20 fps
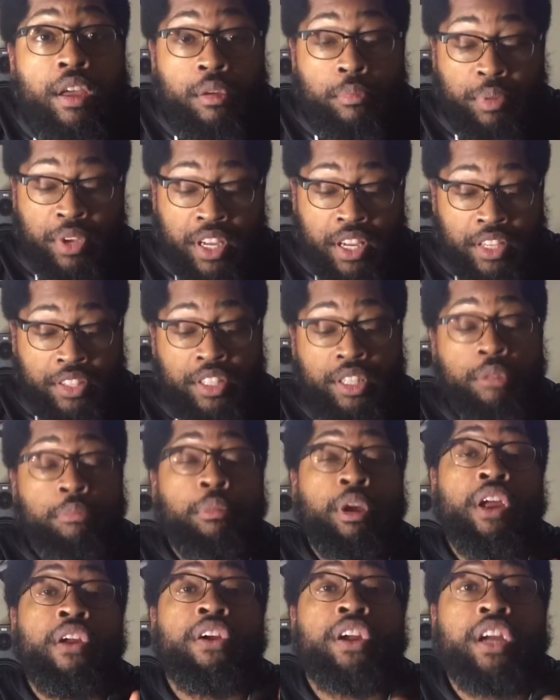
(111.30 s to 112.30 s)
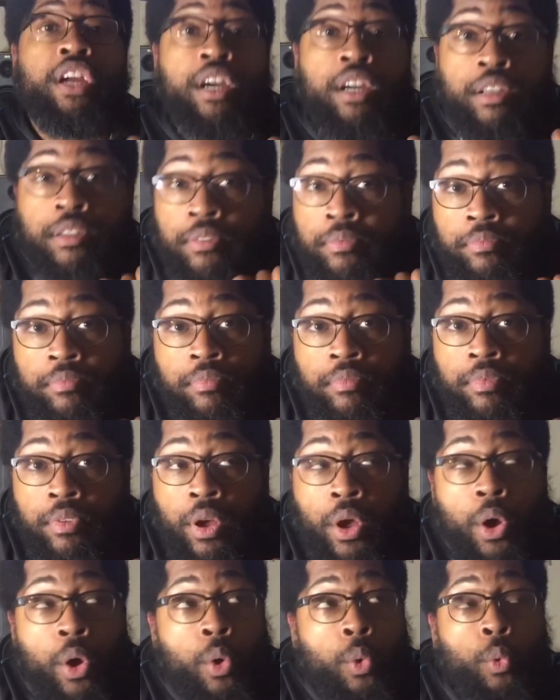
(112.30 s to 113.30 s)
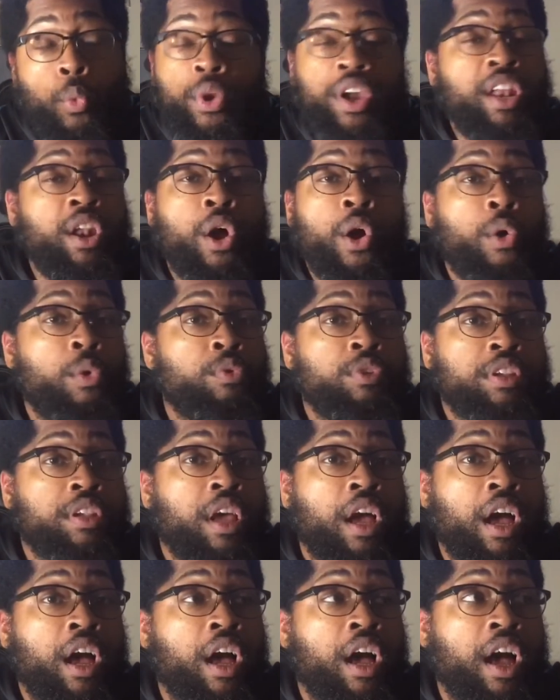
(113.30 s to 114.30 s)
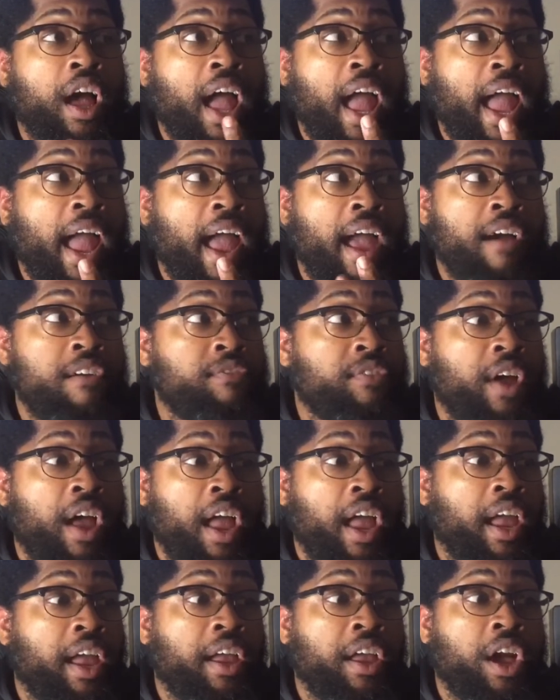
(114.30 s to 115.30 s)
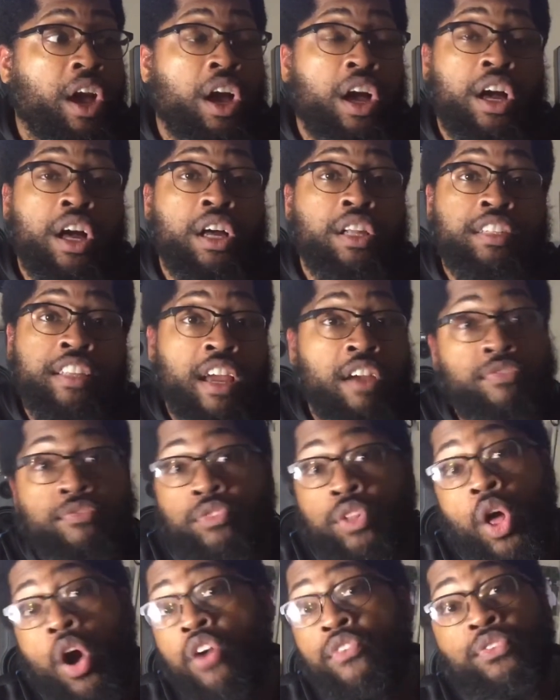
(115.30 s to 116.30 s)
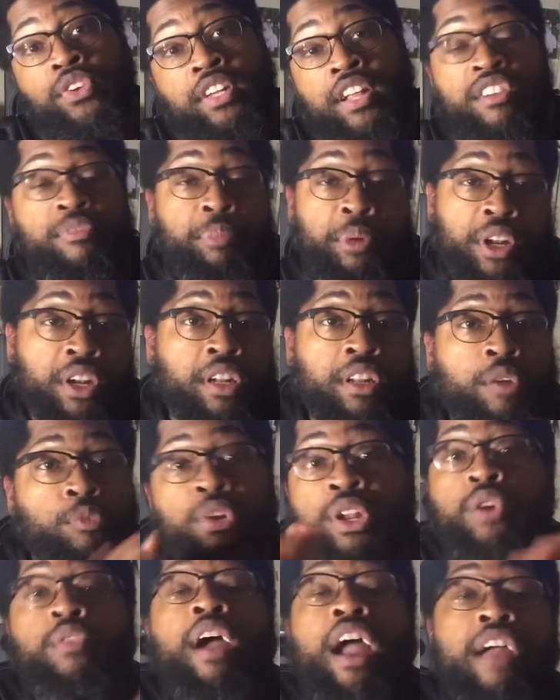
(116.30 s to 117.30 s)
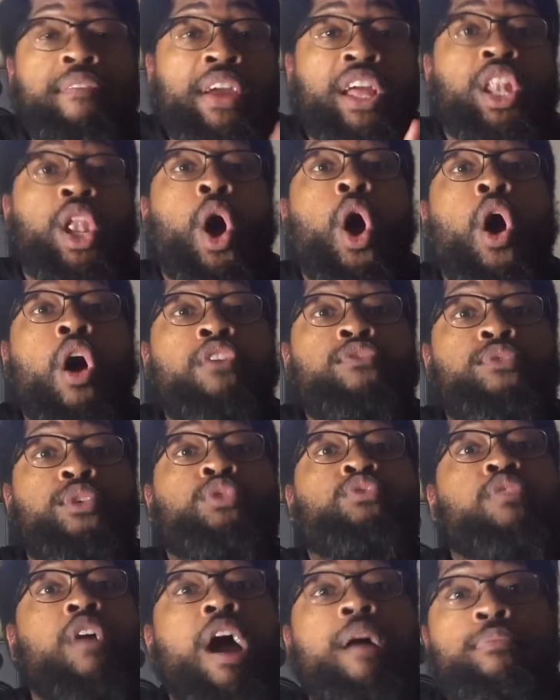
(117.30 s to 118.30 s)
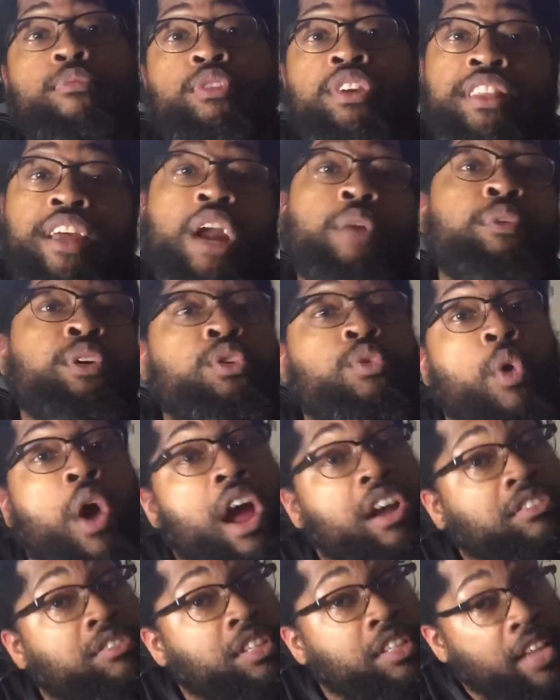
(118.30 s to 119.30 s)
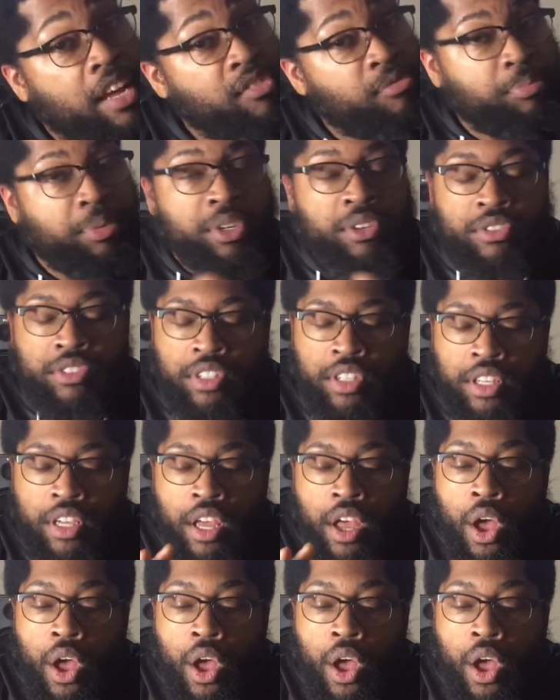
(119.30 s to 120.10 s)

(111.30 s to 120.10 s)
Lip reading: Because in America, we don't have a law for death penalty. We don't have a law for robbery that requires the death penalty.